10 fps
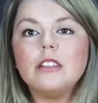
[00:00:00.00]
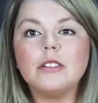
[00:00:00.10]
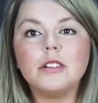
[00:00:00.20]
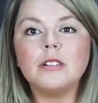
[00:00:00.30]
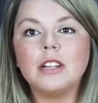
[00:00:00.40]

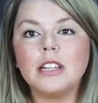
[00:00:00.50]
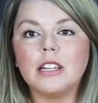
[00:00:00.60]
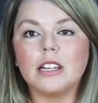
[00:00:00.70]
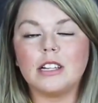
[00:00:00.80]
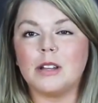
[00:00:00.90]
through
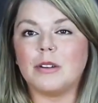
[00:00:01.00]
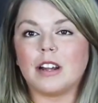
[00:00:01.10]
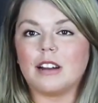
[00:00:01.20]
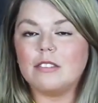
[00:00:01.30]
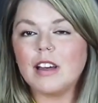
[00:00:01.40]
and you want
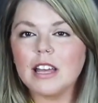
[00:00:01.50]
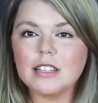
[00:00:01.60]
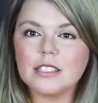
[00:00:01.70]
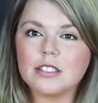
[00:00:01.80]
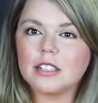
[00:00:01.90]

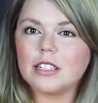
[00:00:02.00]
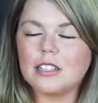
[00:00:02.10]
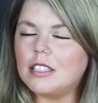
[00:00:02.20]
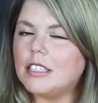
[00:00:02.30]
advice or